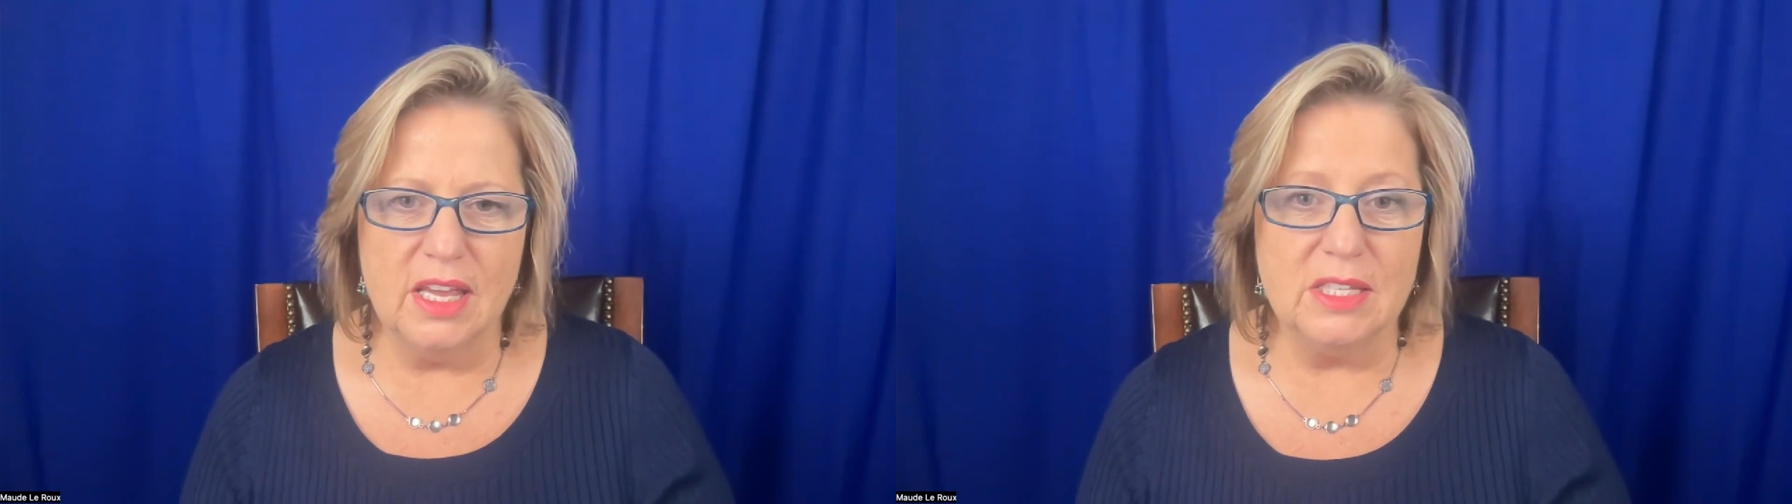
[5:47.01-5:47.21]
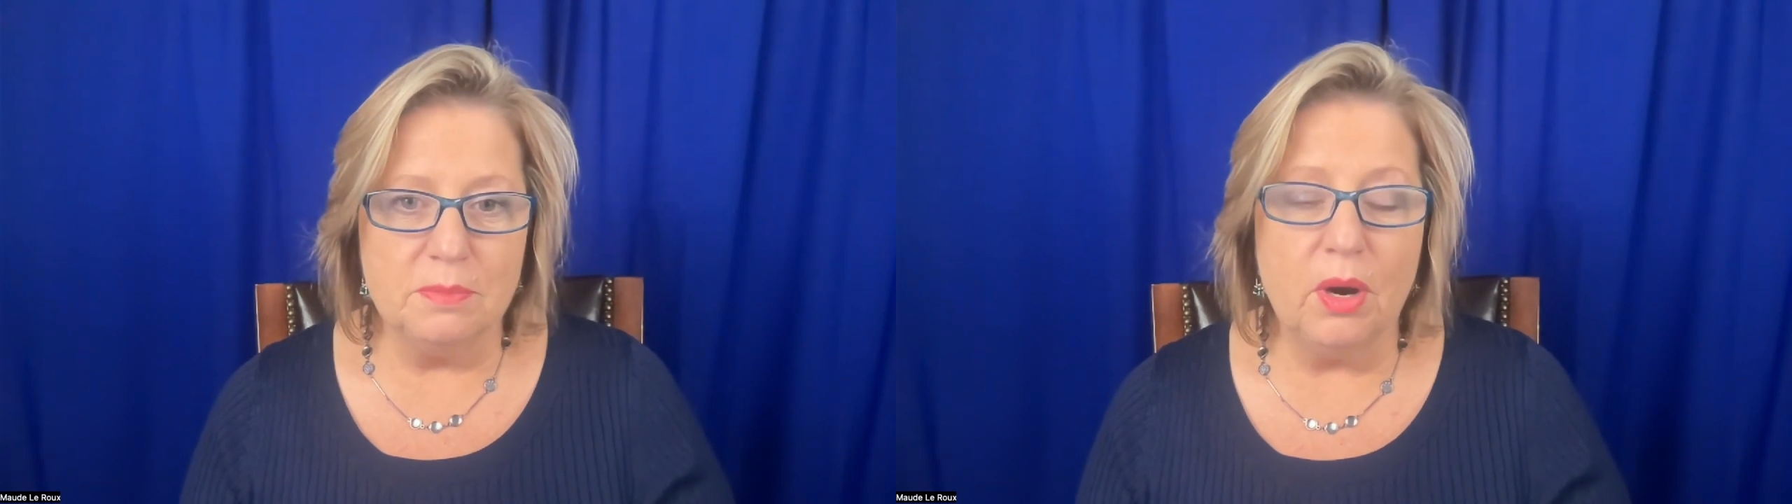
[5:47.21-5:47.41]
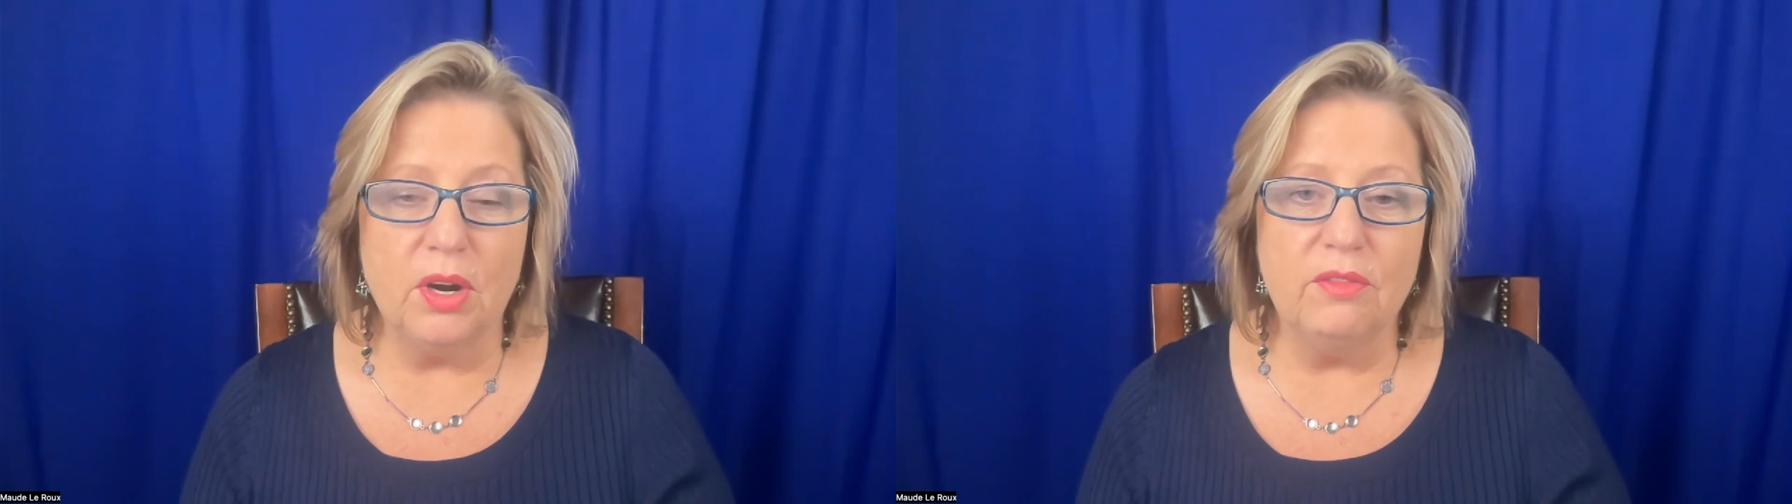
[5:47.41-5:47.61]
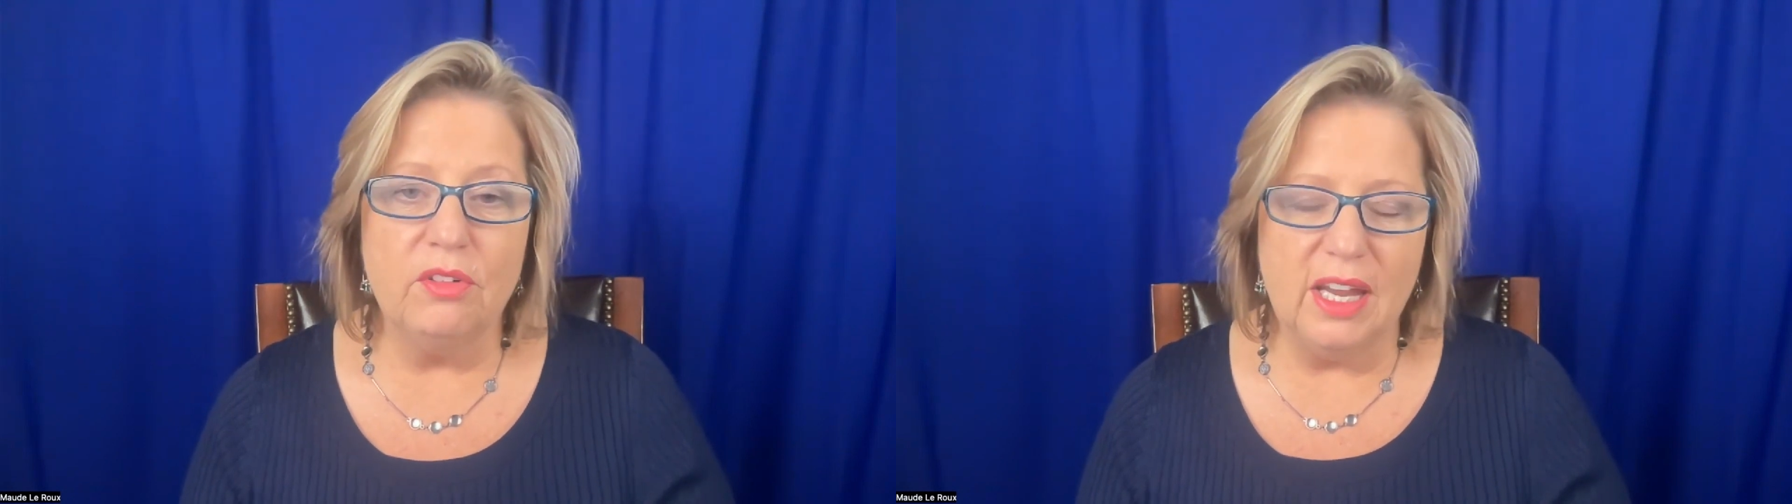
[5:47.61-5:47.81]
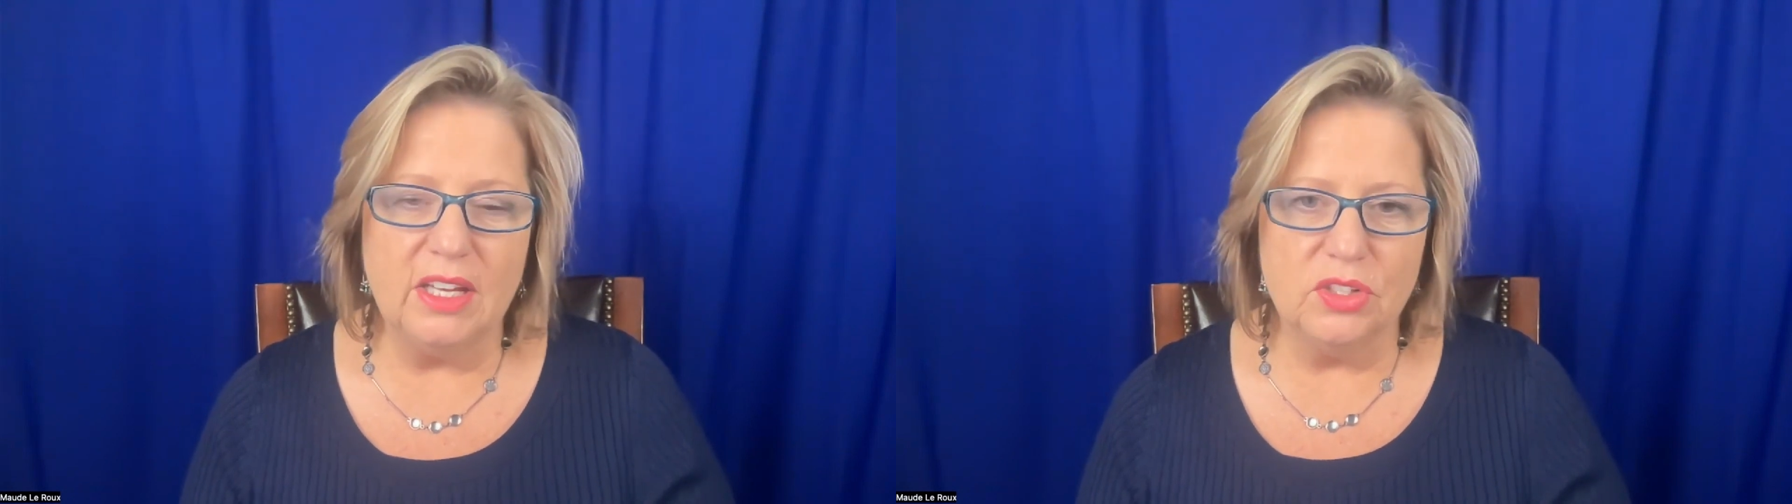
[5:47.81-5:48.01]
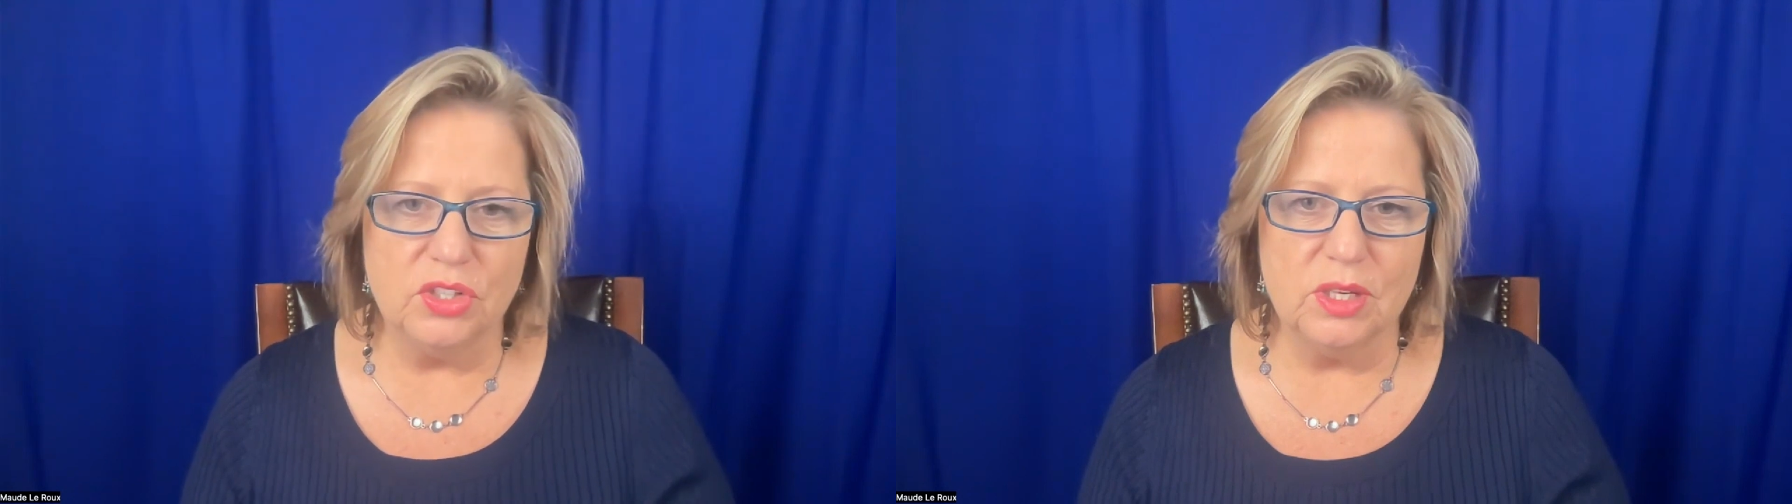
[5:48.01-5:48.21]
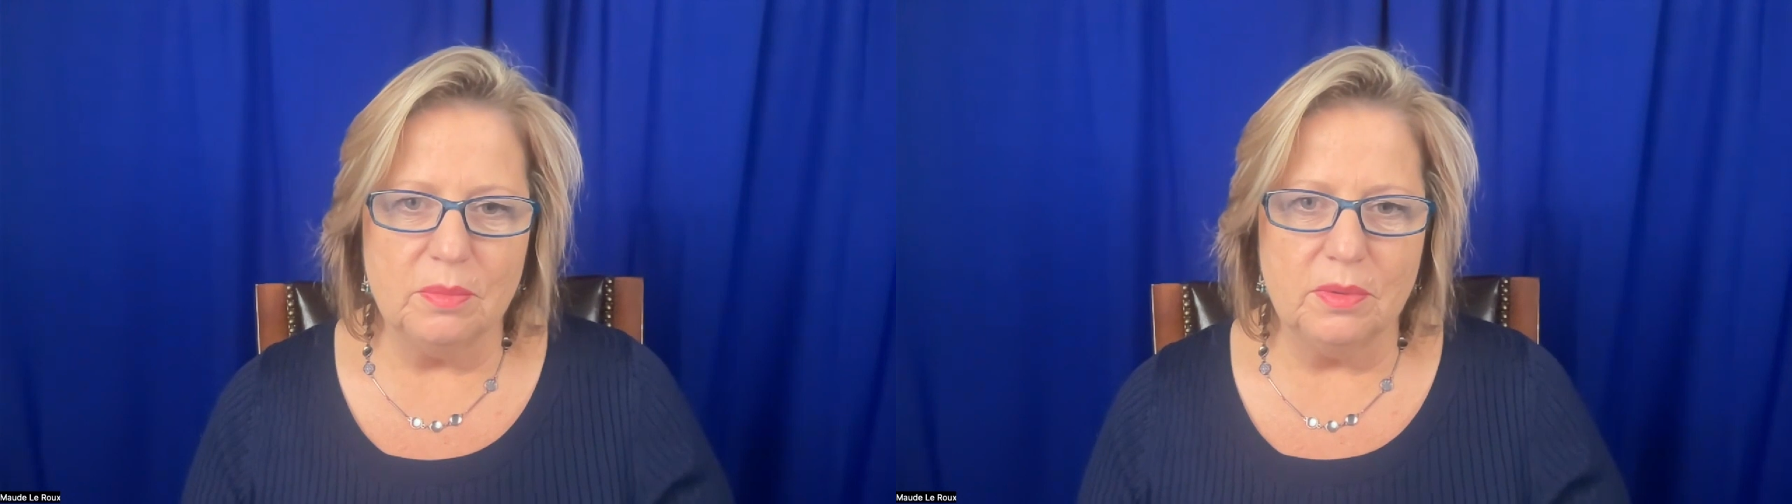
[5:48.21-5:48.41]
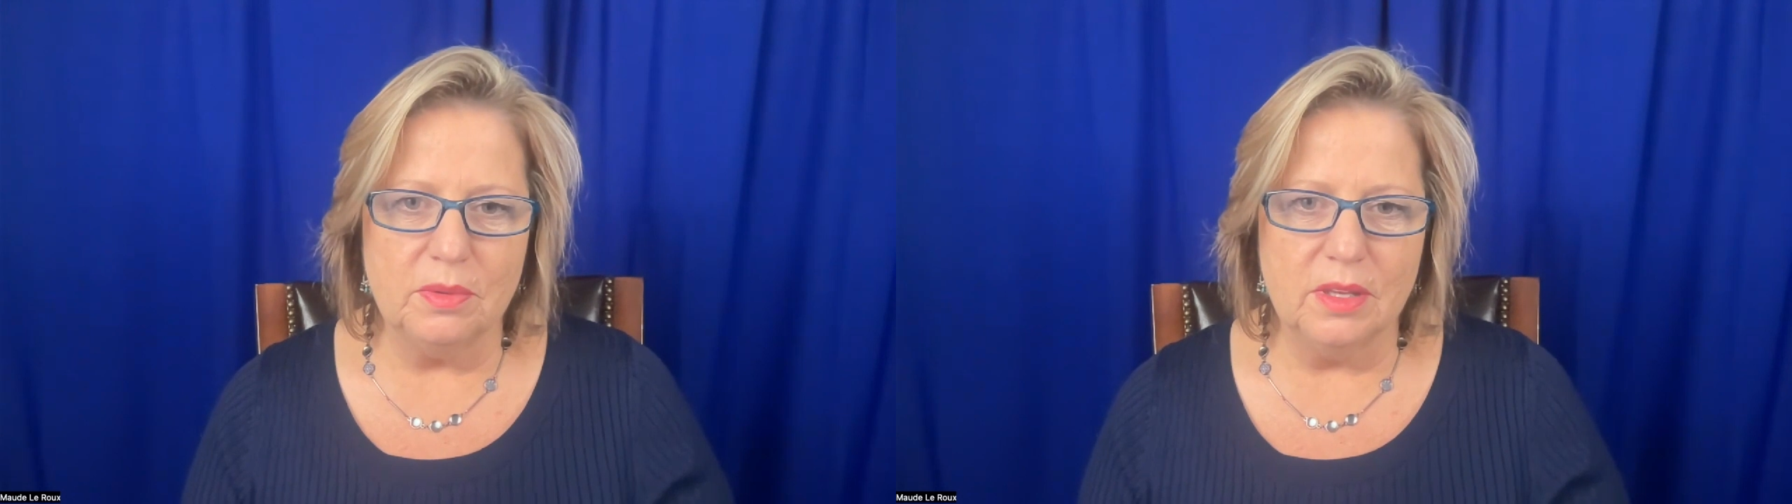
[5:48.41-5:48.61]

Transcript: is part of relationship,